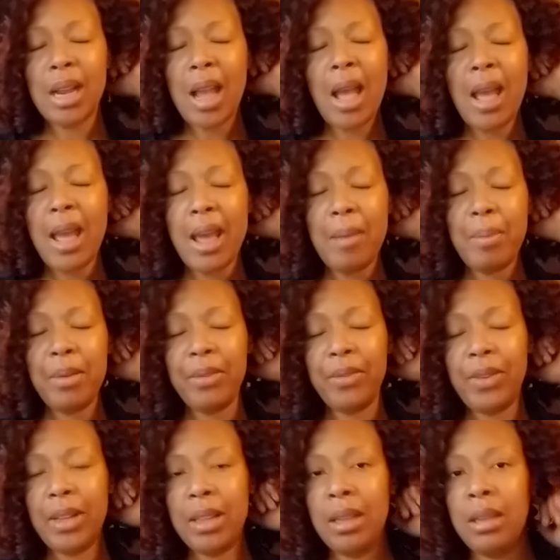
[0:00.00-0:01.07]
I have been
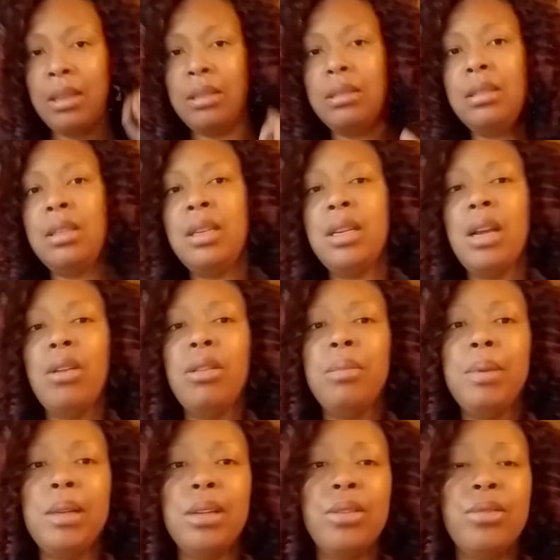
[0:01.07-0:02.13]
feeling, you know, the
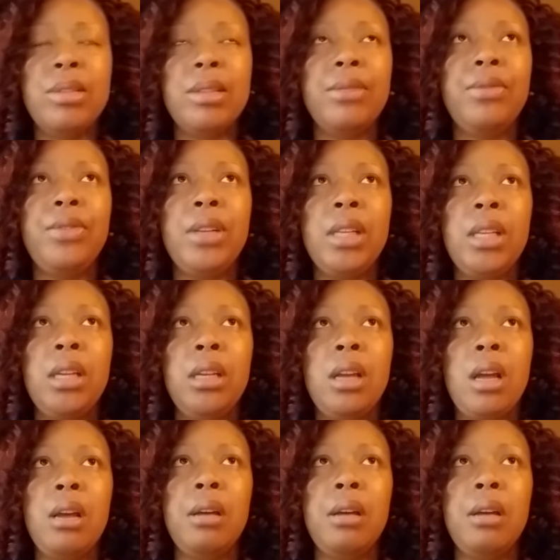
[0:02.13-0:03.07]
balloons and feeling